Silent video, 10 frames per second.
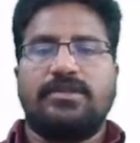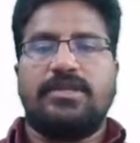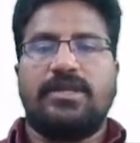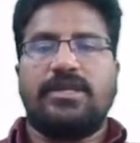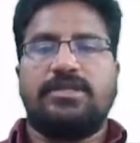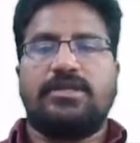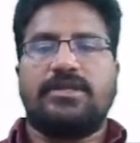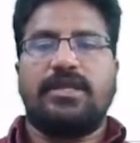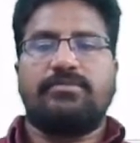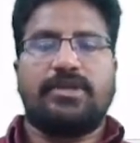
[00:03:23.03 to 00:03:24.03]
Then at that
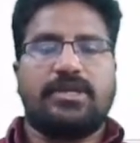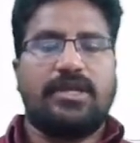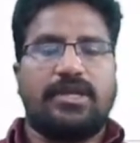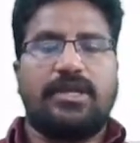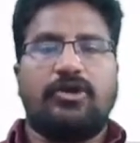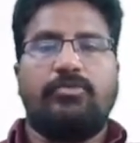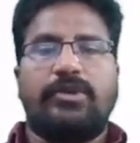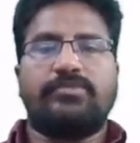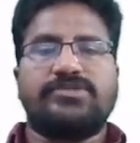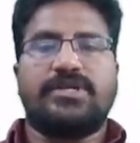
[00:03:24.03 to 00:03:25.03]
time k how many
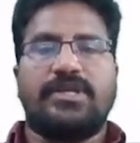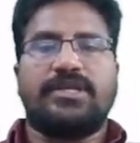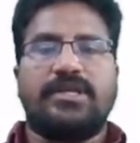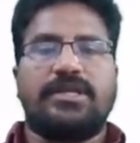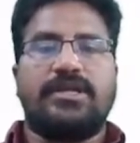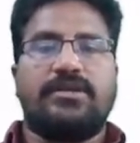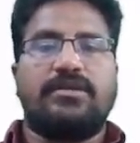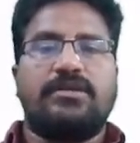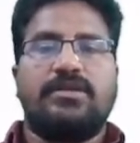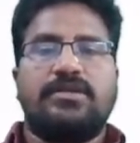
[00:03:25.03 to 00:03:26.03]
times iterating
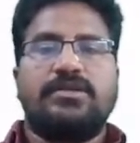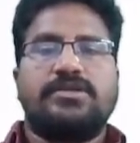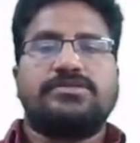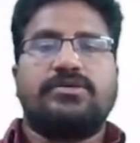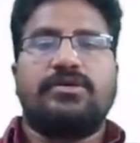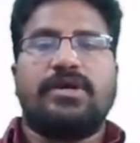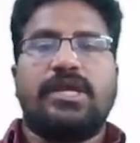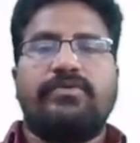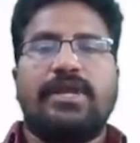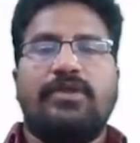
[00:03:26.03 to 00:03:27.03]
here? So
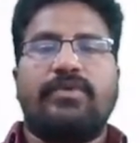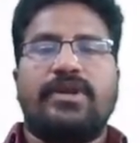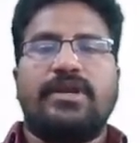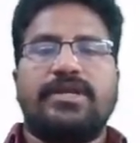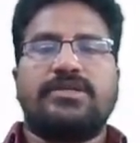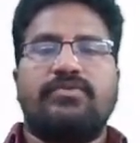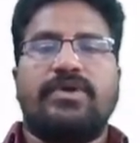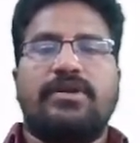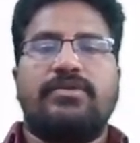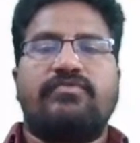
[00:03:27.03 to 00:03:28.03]
I value 1, right?
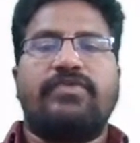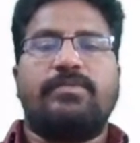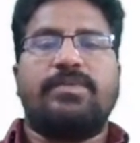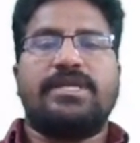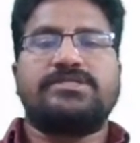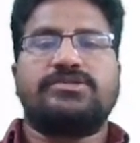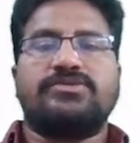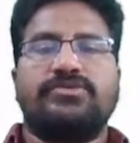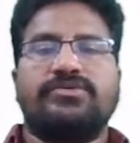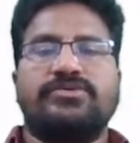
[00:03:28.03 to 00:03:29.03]
1. 5 plus
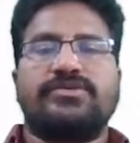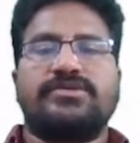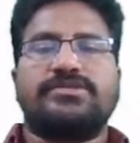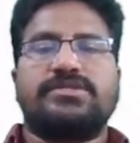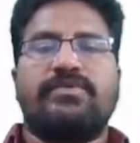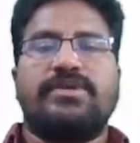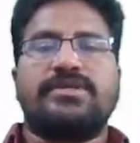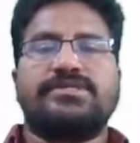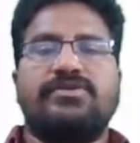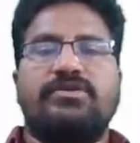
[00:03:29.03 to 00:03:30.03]
2,
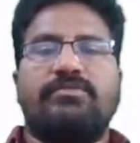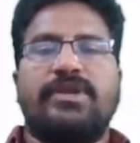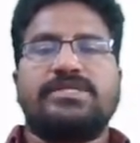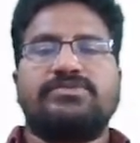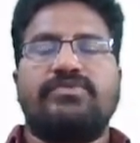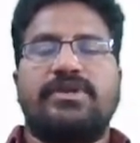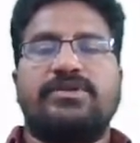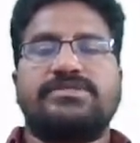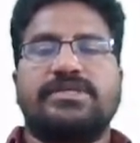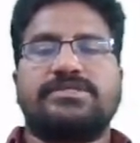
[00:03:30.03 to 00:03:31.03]
7. 7 minus
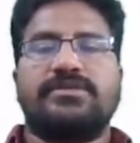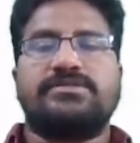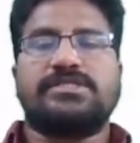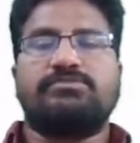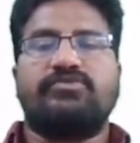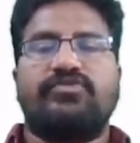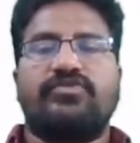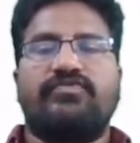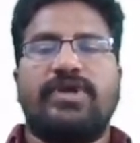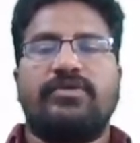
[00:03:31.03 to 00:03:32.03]
1, 6. 6
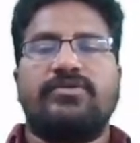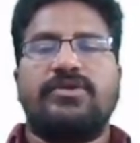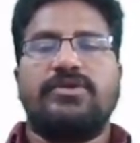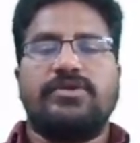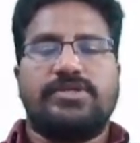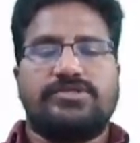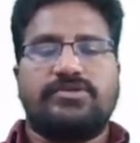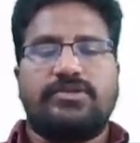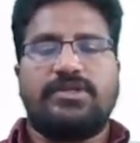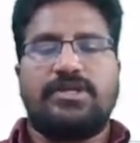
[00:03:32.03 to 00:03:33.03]
before 5.
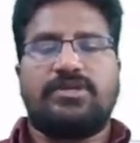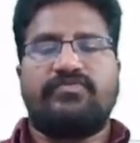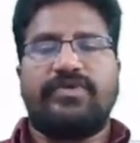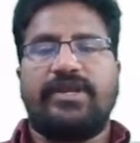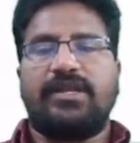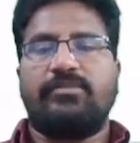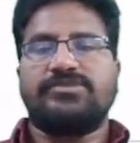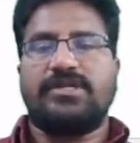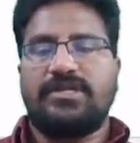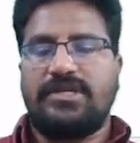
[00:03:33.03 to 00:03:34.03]
So that 5
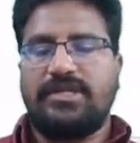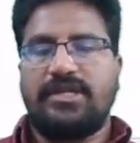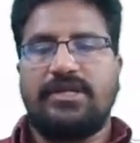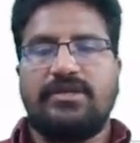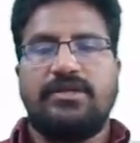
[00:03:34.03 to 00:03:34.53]
times iterating.